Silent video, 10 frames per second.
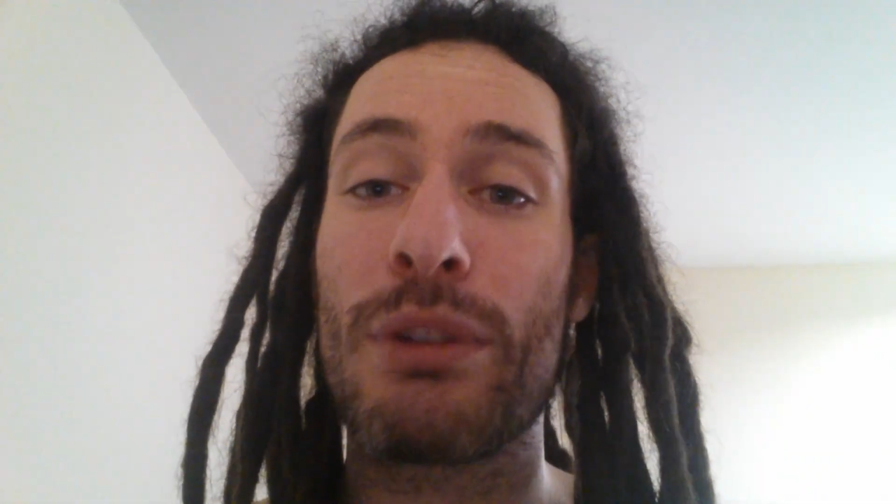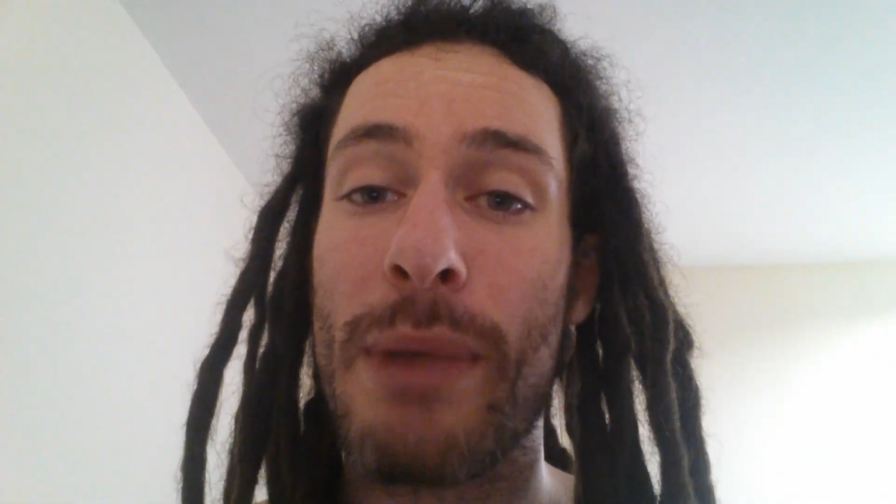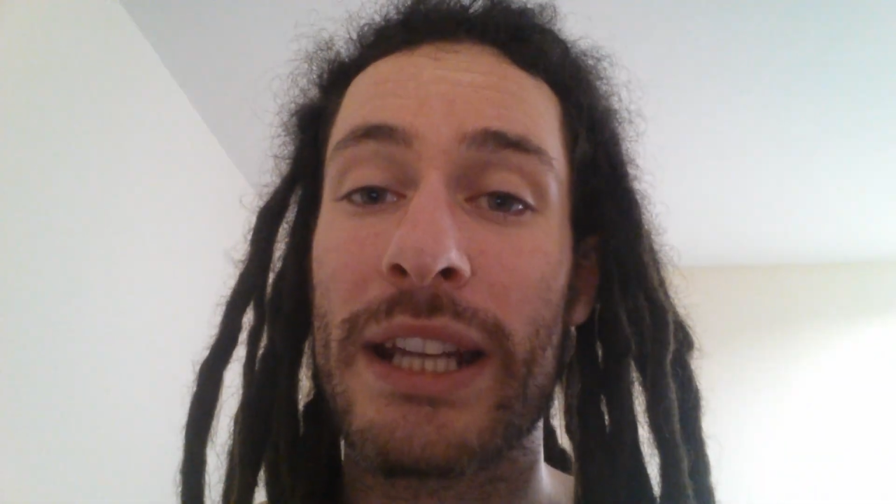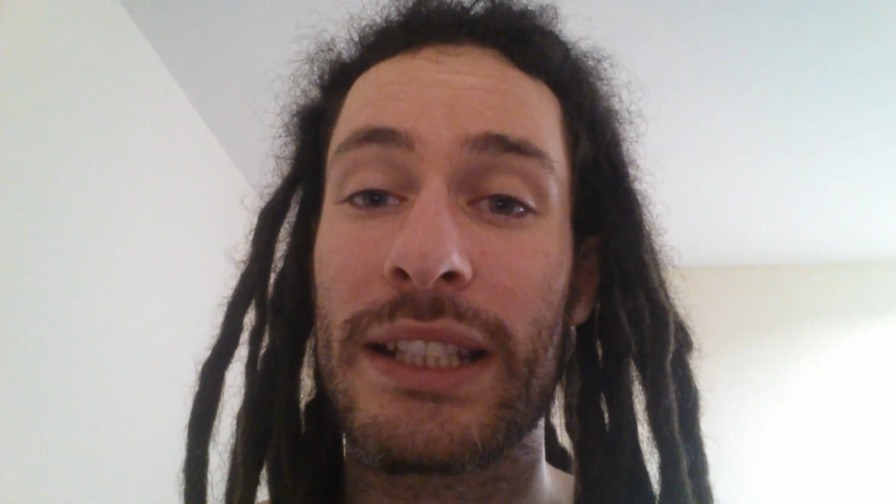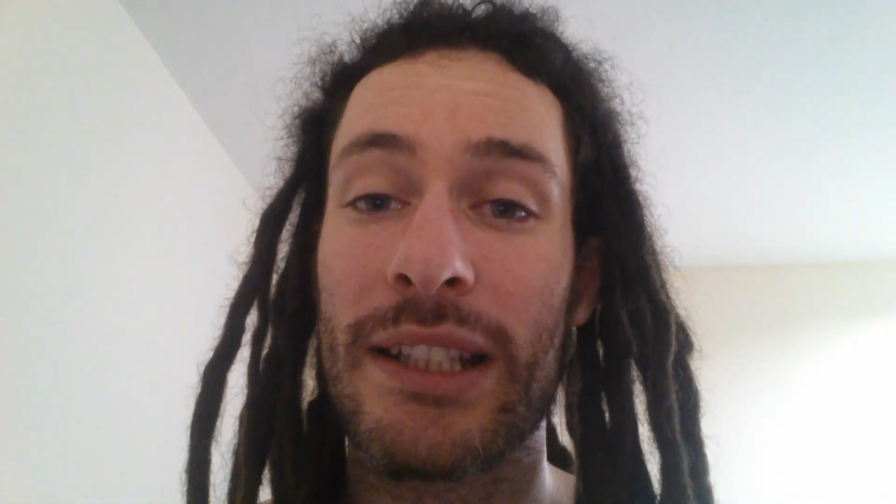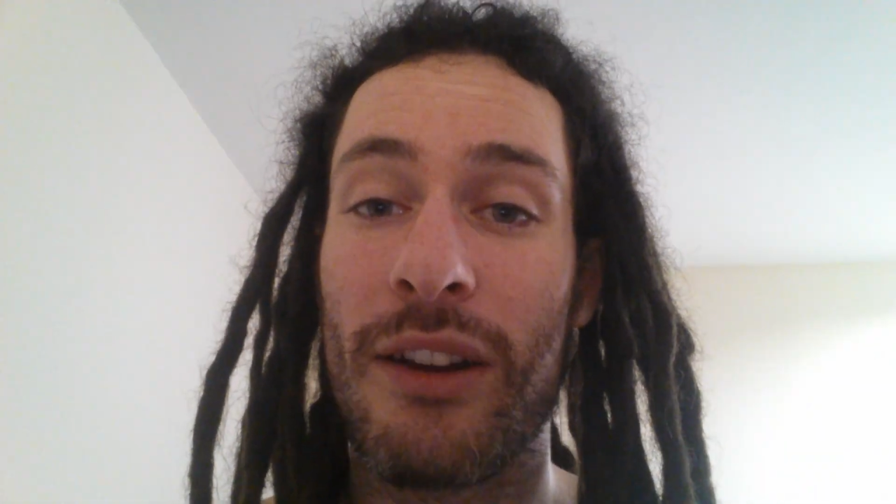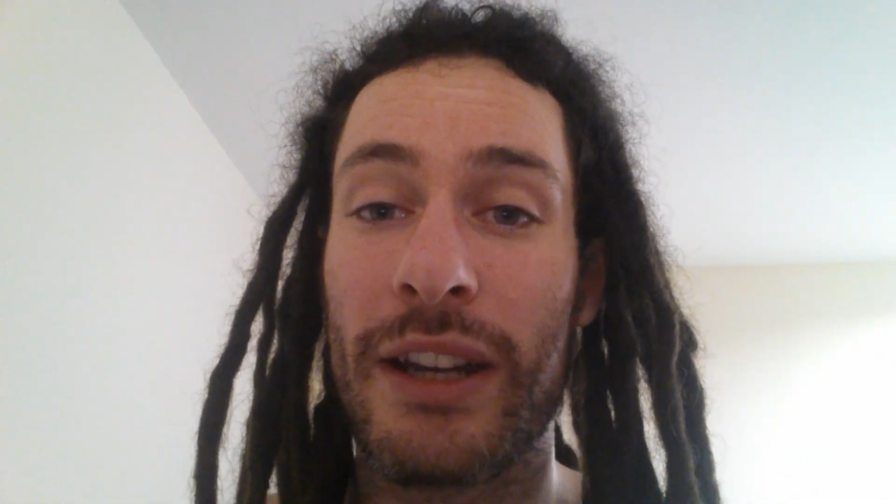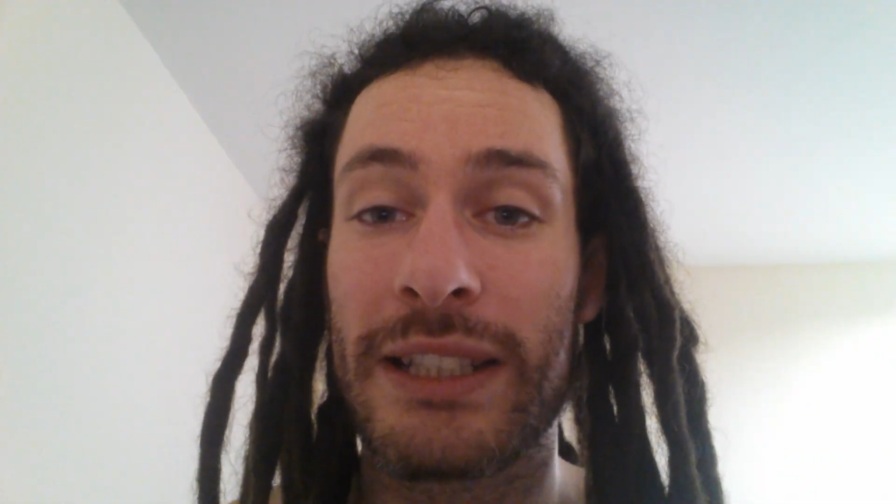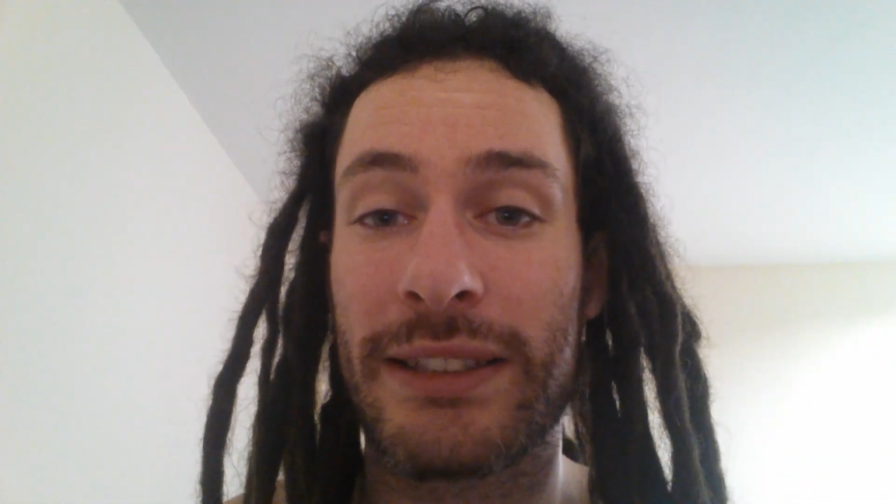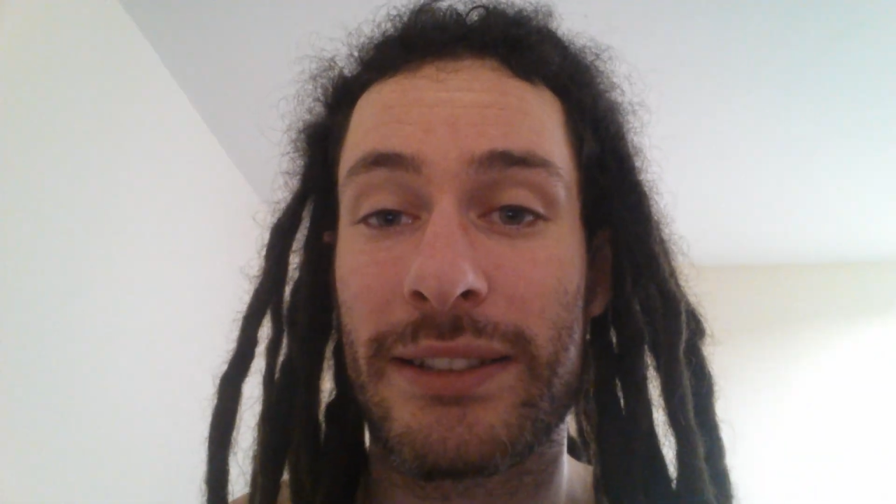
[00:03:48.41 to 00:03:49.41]
remaining
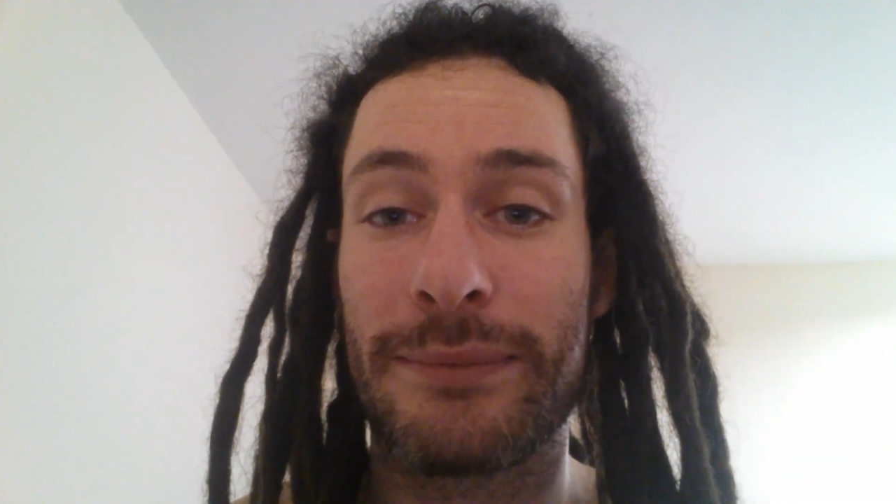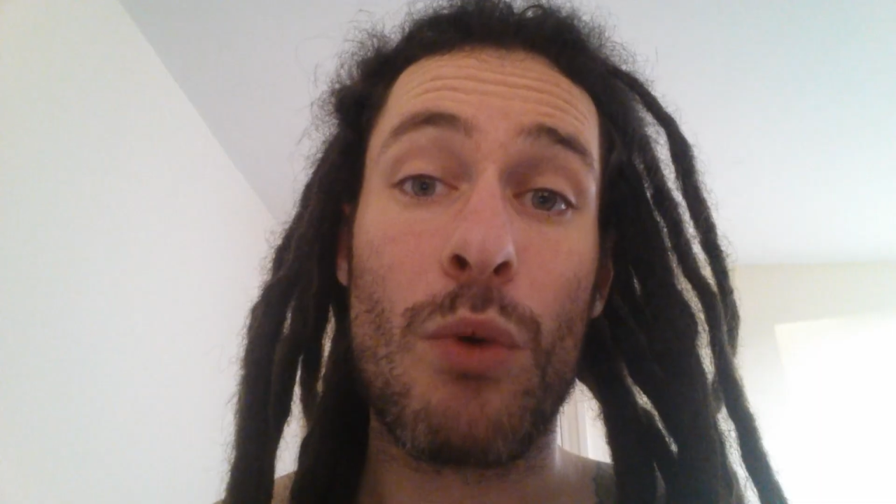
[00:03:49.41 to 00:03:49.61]
lice.